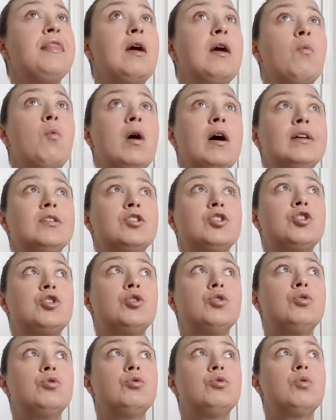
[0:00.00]
They want
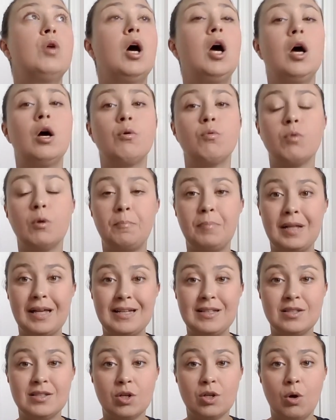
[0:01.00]
to
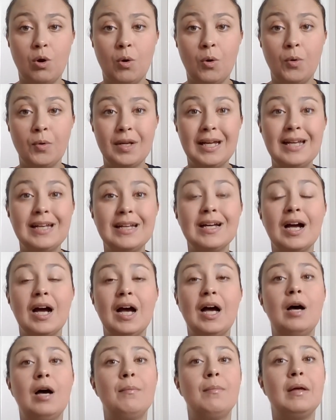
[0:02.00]
replace their old
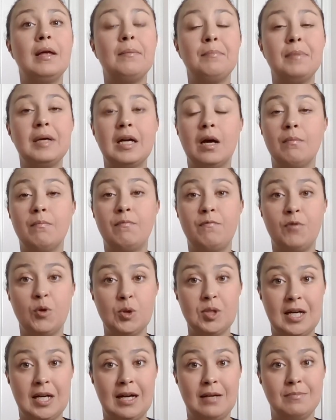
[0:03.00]
income and become
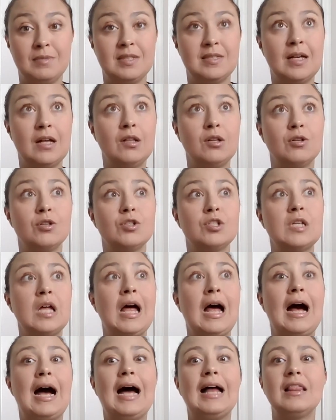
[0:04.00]
full-time sellers.
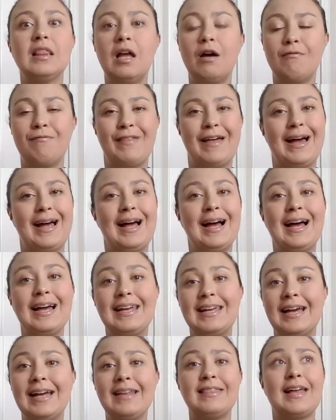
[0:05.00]
I love that.
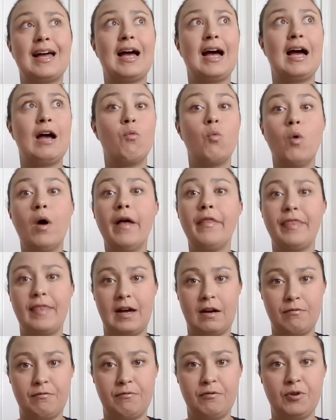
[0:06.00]
I get that. I want
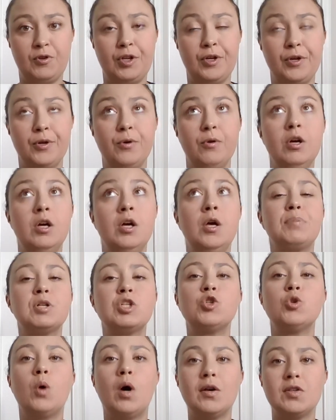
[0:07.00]
that for you.
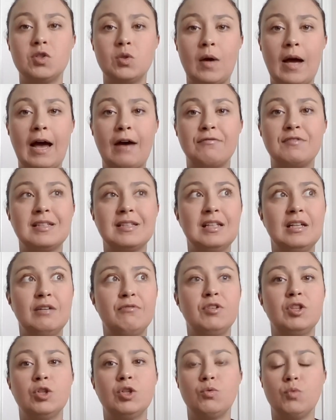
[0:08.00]
But you also have to
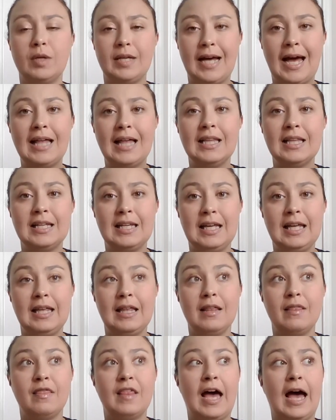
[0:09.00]
live in the
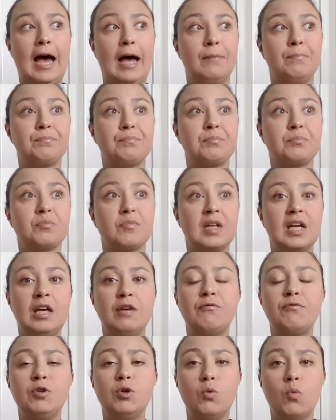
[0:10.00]
reality that
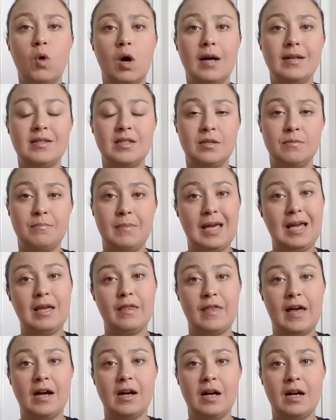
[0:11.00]
if you want to
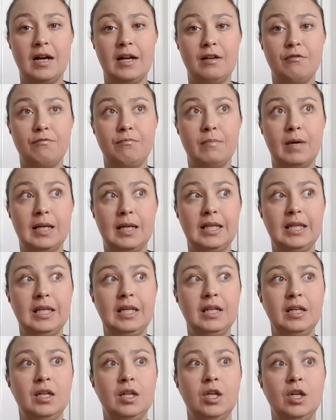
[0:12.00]
make that kind of
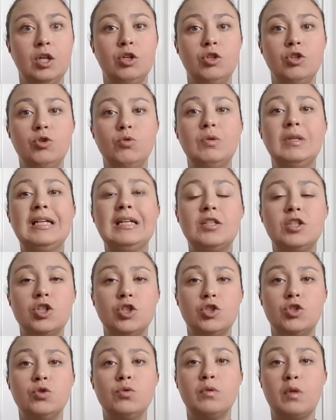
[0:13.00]
money, you need
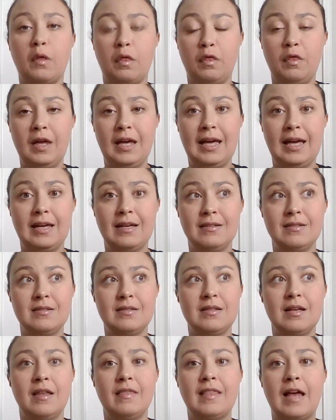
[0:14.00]
to do the
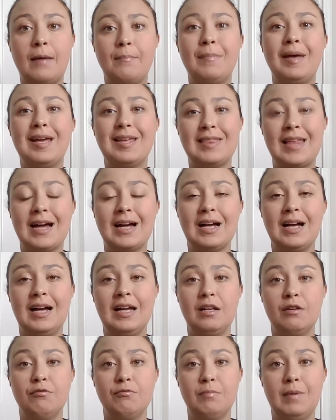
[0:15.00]
things that make that
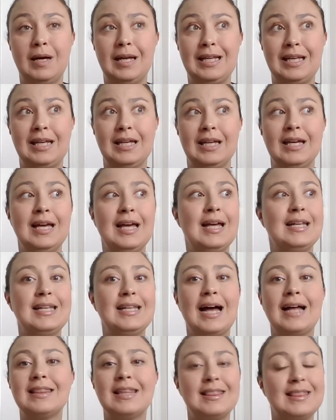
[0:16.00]
kind of money,
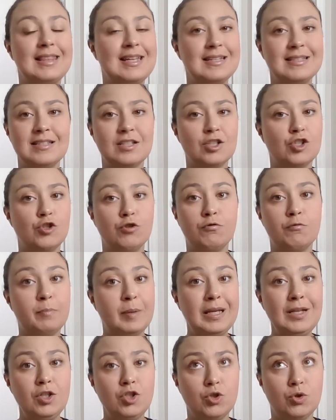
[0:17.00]
not the things that you've
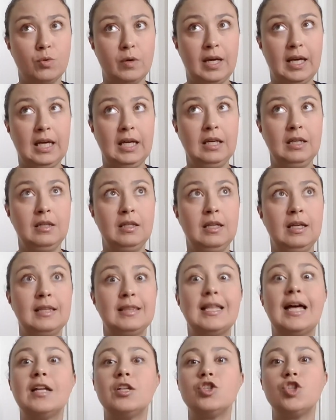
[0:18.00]
been doing
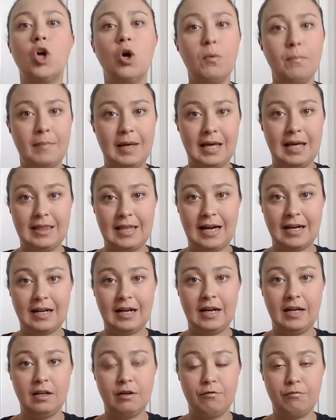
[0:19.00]
that don't make
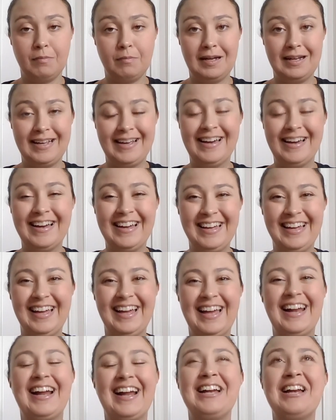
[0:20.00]
that kind of money.
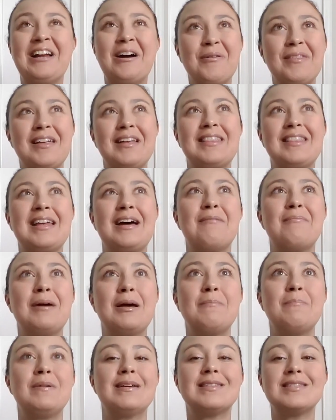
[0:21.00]
And I know that that
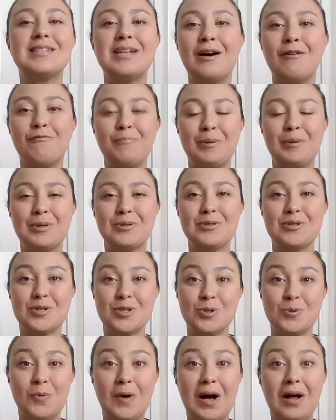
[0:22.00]
might be a tough pill to
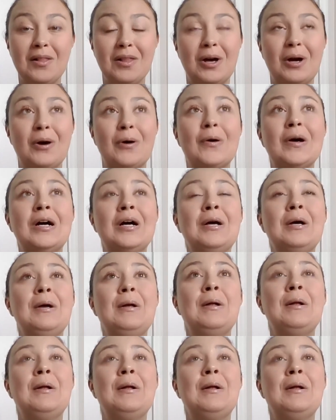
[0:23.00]
swallow,